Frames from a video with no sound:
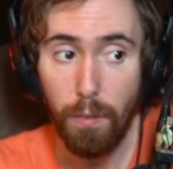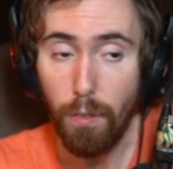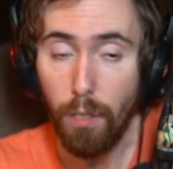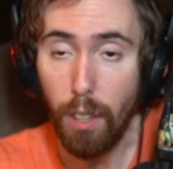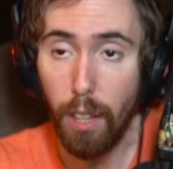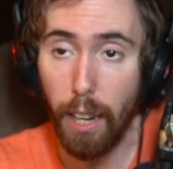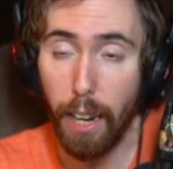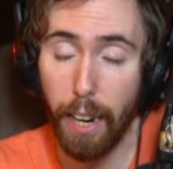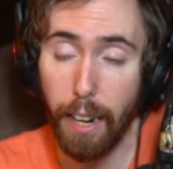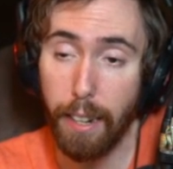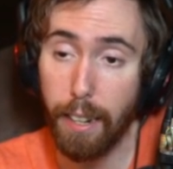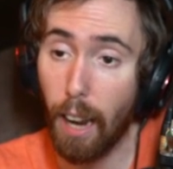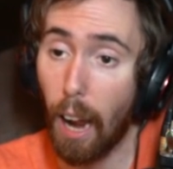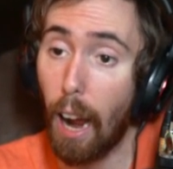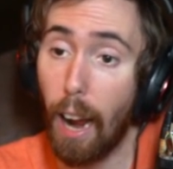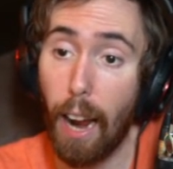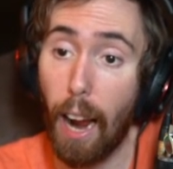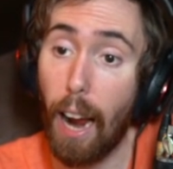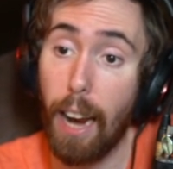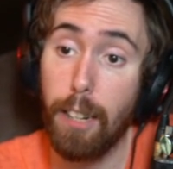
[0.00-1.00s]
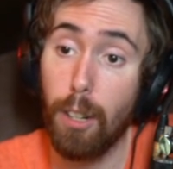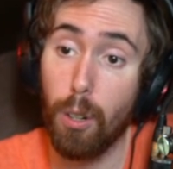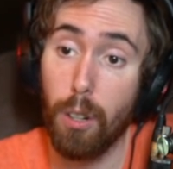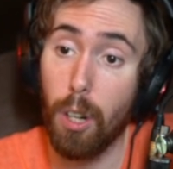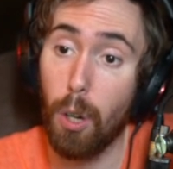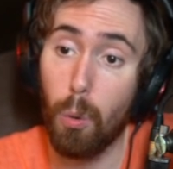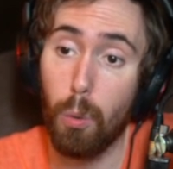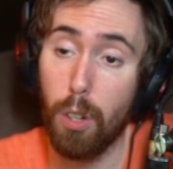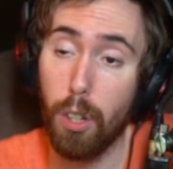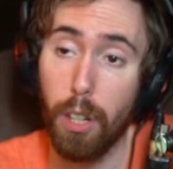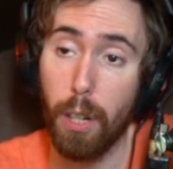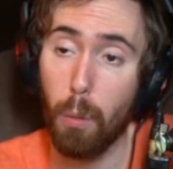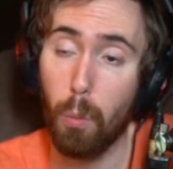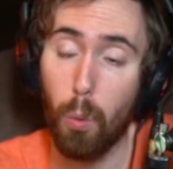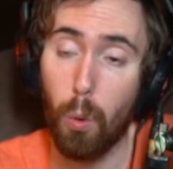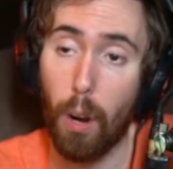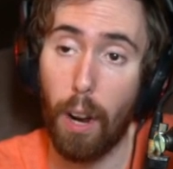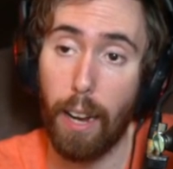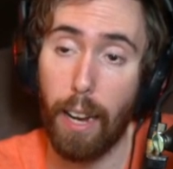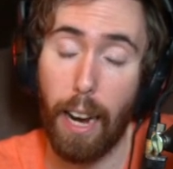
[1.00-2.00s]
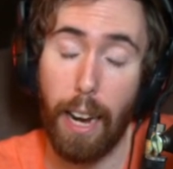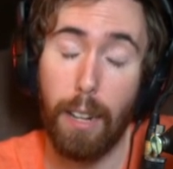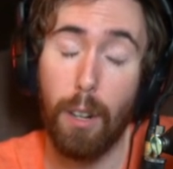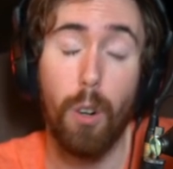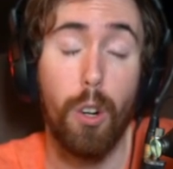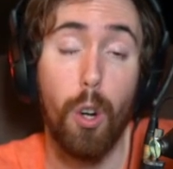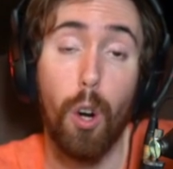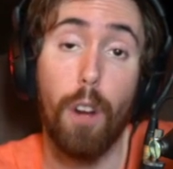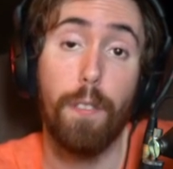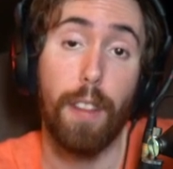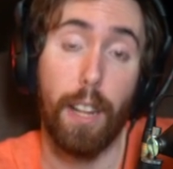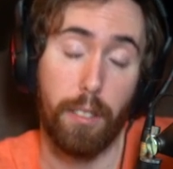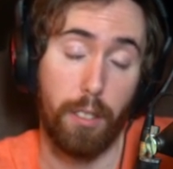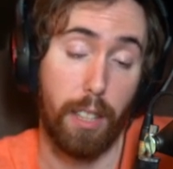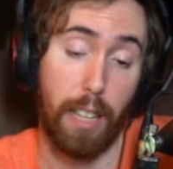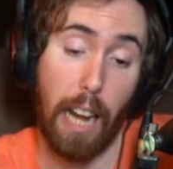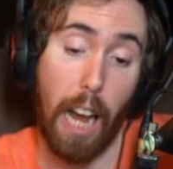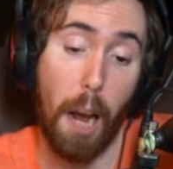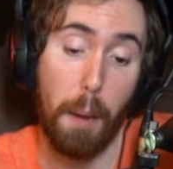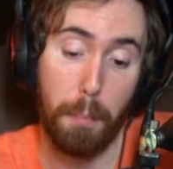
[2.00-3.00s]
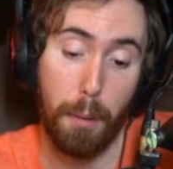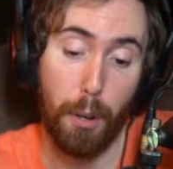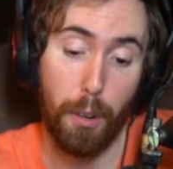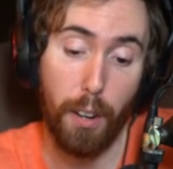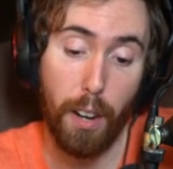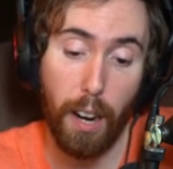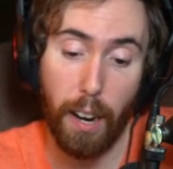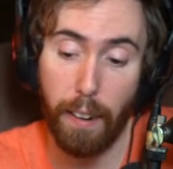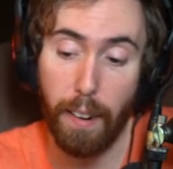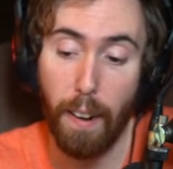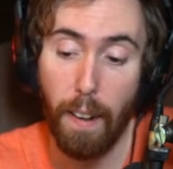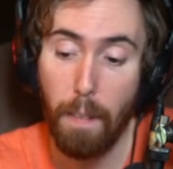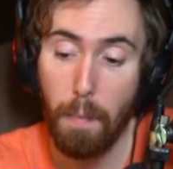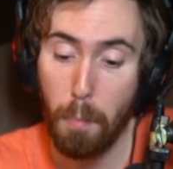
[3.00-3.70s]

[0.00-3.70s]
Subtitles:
And I don't know really, I don't know if that's going to happen or not,